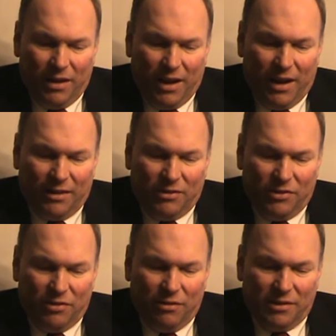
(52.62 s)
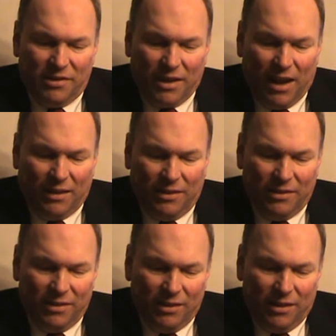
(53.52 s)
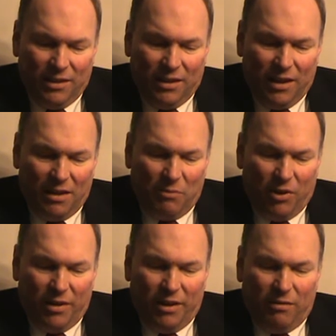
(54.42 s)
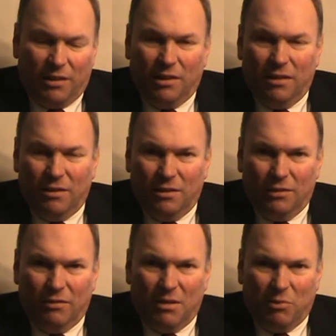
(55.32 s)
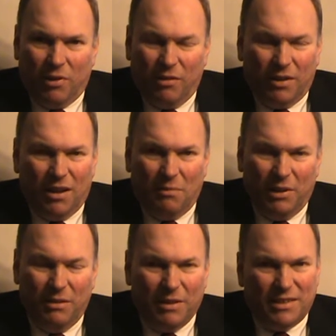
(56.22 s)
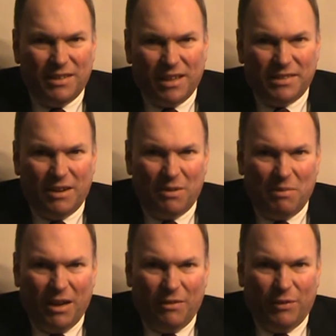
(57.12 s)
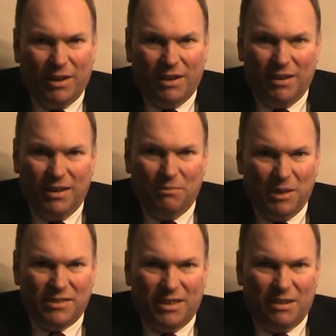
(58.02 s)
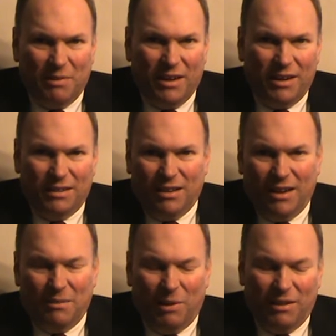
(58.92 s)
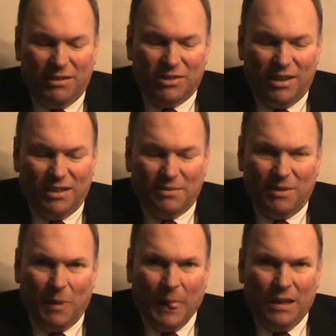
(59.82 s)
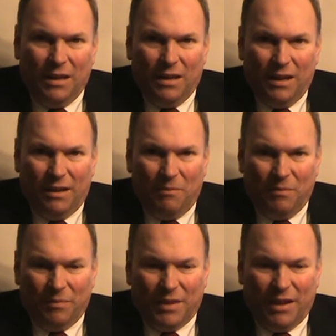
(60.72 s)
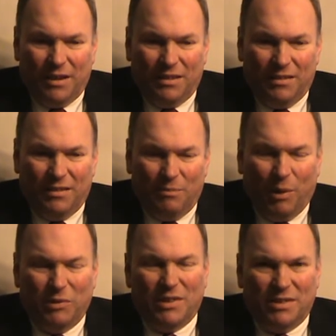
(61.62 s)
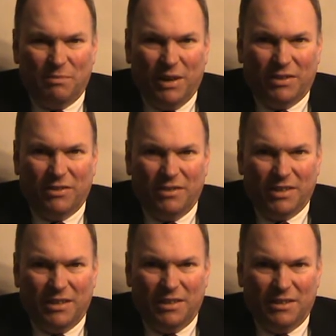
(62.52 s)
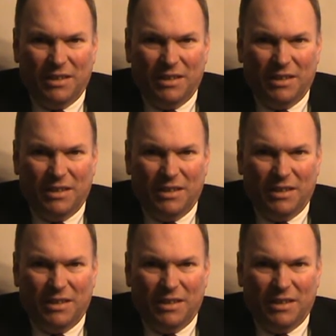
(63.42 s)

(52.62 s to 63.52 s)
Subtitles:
Ann and Stuart Statland, and Mario and Lori Baroga. I believe that's everybody. If I missed anybody, I apologize, but I posted some pictures and